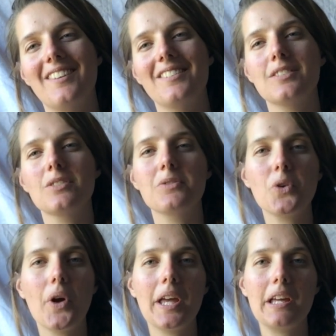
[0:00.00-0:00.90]
I was sort of
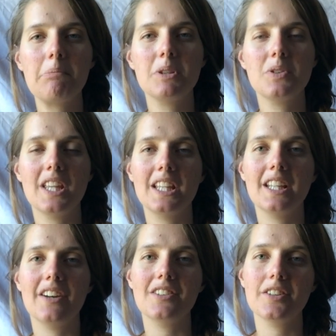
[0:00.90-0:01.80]
toying between
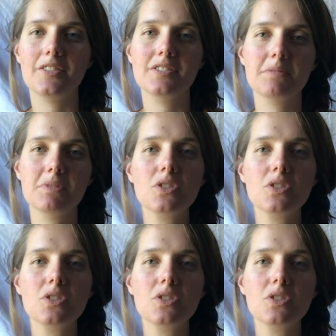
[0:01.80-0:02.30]
the idea of some